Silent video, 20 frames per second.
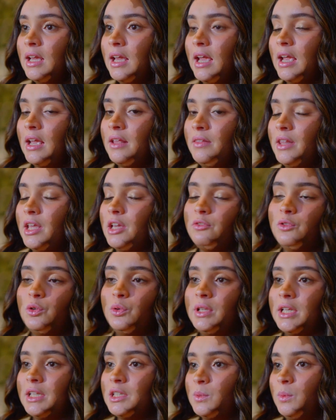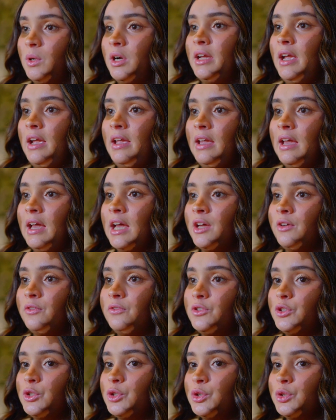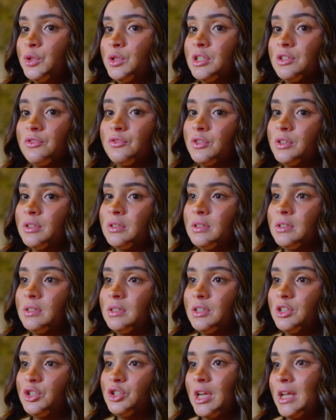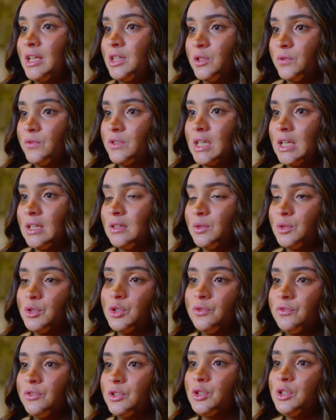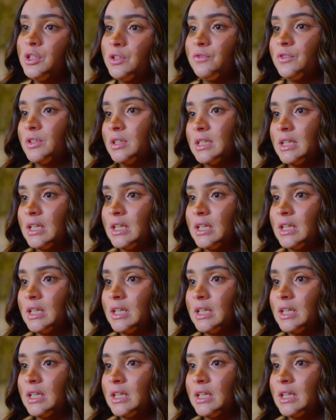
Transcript: and therefore that's why I have 2 different shades of skin, or 2 different